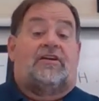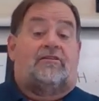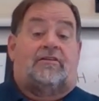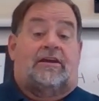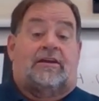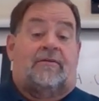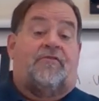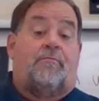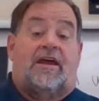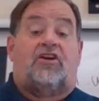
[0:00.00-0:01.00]
and
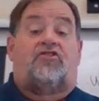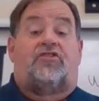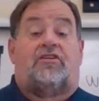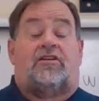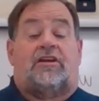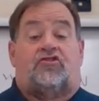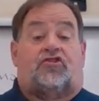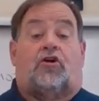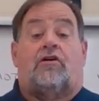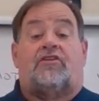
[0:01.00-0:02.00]
information and
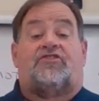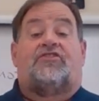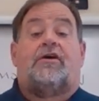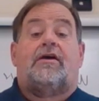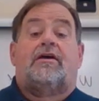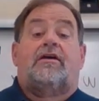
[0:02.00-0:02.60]
charts,